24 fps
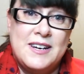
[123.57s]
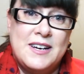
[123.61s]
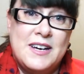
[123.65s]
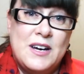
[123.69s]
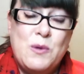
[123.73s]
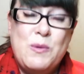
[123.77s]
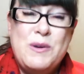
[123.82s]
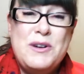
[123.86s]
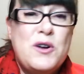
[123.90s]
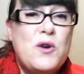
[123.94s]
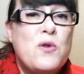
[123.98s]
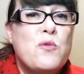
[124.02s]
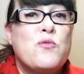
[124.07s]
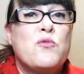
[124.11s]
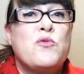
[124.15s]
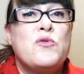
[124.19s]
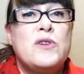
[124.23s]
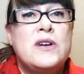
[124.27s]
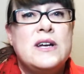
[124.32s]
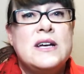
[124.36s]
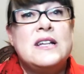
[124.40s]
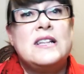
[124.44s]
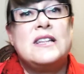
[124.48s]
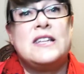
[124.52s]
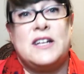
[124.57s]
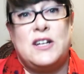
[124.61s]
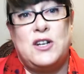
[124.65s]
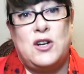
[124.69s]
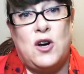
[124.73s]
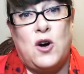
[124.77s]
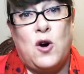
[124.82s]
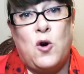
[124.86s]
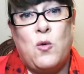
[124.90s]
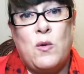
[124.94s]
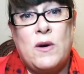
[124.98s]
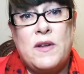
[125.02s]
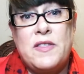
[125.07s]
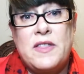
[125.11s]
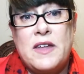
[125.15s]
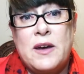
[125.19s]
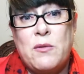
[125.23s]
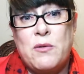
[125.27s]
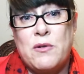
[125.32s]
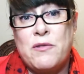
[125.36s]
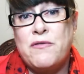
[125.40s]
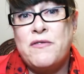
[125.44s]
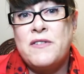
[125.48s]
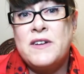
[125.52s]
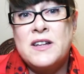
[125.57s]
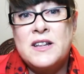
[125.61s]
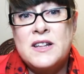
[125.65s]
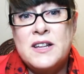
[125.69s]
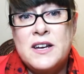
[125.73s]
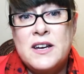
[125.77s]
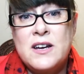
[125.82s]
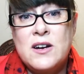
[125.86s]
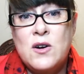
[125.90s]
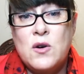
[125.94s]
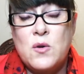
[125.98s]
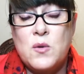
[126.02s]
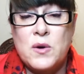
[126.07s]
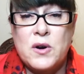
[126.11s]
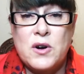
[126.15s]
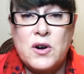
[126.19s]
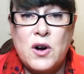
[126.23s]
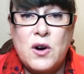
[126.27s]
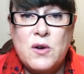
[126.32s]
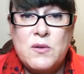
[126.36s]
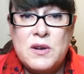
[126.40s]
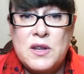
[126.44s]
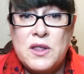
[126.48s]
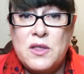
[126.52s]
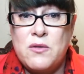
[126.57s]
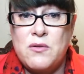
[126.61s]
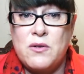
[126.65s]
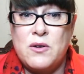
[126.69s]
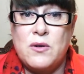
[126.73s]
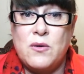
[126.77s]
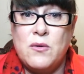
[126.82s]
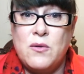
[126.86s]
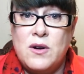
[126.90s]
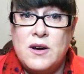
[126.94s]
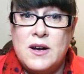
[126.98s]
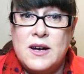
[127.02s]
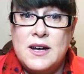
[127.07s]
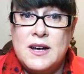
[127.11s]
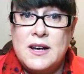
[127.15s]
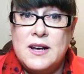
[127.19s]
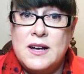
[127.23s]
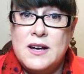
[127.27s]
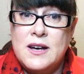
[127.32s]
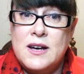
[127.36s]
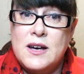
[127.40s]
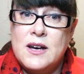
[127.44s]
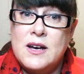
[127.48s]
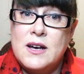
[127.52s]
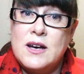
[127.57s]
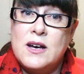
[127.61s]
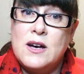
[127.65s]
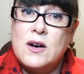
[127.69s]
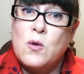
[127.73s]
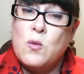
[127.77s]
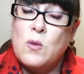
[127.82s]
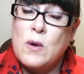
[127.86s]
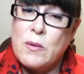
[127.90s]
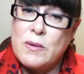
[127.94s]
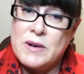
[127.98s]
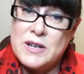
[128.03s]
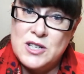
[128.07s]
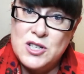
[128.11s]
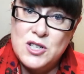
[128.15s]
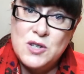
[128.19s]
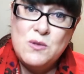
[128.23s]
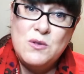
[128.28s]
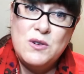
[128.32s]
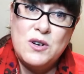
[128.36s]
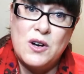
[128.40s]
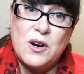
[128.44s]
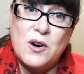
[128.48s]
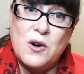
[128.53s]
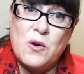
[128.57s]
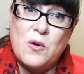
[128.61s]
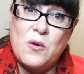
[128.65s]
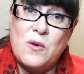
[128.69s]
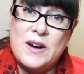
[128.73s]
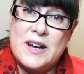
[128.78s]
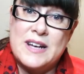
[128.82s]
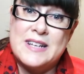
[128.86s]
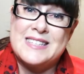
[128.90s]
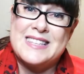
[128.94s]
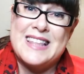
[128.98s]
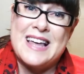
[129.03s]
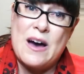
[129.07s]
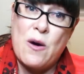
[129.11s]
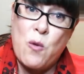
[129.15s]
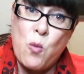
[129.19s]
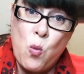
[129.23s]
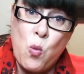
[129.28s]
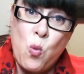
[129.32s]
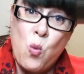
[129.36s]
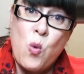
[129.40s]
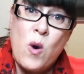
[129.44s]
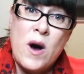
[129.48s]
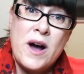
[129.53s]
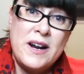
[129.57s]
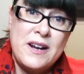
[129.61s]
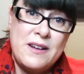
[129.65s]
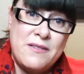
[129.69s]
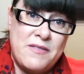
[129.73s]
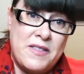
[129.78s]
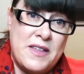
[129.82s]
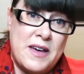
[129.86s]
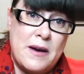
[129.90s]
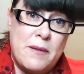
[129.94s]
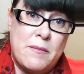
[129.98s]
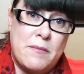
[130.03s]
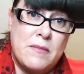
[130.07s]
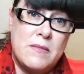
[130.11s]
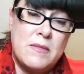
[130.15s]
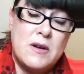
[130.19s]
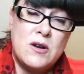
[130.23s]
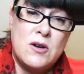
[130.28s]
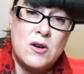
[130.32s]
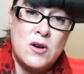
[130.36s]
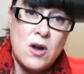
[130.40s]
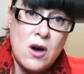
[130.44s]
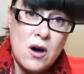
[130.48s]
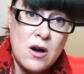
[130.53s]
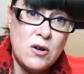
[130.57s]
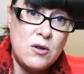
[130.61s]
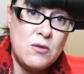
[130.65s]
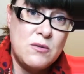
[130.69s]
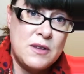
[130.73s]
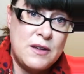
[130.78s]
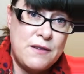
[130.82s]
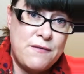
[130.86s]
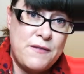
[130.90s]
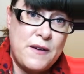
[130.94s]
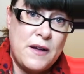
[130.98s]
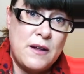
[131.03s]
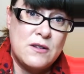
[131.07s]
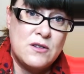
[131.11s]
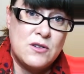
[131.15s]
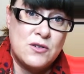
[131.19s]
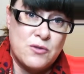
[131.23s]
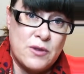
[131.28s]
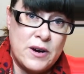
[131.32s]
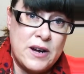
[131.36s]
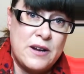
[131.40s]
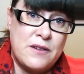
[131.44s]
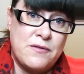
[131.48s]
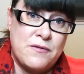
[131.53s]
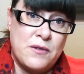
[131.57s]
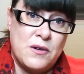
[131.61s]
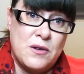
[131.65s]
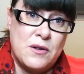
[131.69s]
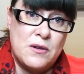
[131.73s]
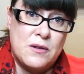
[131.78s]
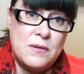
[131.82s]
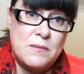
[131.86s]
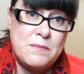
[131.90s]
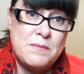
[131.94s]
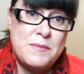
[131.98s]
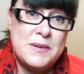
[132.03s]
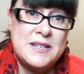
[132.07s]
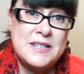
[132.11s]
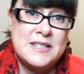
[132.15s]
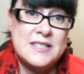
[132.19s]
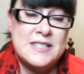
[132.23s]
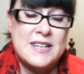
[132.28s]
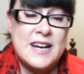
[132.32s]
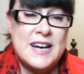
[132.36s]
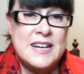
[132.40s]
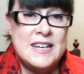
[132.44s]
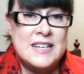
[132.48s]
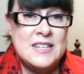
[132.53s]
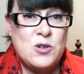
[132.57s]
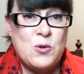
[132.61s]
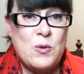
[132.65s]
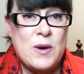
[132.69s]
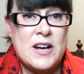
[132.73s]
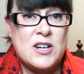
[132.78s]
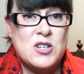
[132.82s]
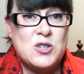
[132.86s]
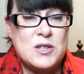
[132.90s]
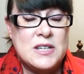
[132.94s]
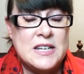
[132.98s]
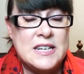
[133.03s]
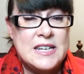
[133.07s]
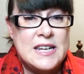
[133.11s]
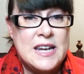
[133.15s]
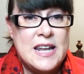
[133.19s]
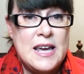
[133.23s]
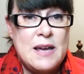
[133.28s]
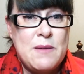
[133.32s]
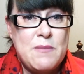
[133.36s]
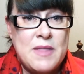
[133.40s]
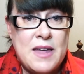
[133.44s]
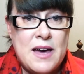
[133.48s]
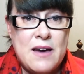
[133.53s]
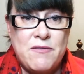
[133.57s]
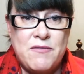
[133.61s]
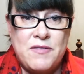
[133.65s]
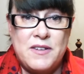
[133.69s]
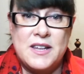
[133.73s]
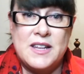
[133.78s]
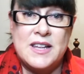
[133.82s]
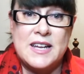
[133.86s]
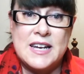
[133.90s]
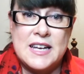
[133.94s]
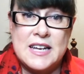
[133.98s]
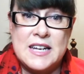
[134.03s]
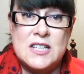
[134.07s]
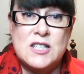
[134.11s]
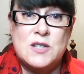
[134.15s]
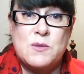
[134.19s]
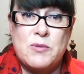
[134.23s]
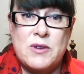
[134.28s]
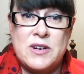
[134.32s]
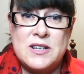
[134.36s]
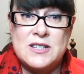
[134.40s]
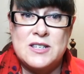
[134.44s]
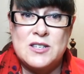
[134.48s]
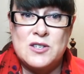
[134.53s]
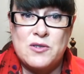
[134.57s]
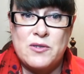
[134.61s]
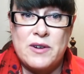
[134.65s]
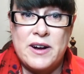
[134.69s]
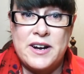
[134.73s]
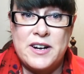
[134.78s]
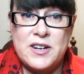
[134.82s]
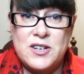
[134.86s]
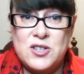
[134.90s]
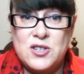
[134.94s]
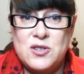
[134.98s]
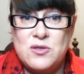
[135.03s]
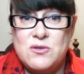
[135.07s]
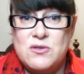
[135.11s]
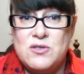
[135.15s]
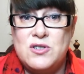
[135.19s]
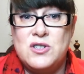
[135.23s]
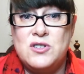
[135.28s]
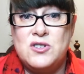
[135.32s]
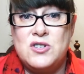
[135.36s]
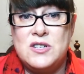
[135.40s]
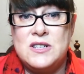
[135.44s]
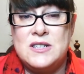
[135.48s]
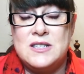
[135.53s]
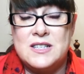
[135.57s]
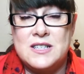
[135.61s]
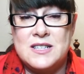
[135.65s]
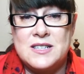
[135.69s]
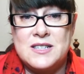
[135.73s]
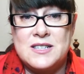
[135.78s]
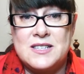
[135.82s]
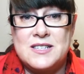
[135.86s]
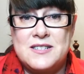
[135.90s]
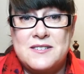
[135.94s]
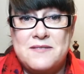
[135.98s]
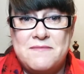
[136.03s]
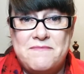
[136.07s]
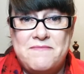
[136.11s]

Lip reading: We don't really know what they were feeling or going through. What we do know is that one of them not only felt grateful, but decided to actually name that feeling and express his gratitude to Jesus.